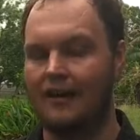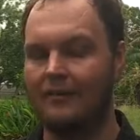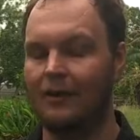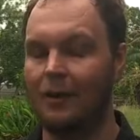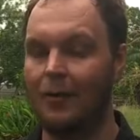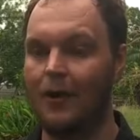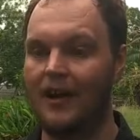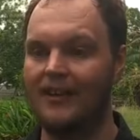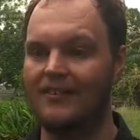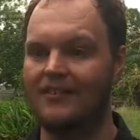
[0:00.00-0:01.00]
giving a
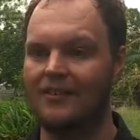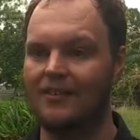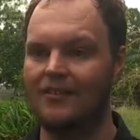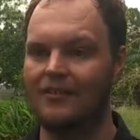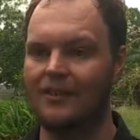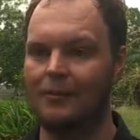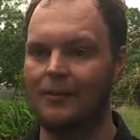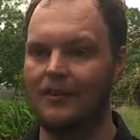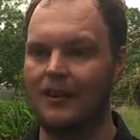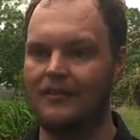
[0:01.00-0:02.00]
way to deal
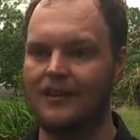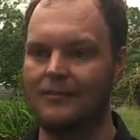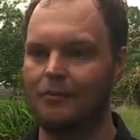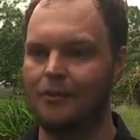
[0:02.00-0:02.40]
with excess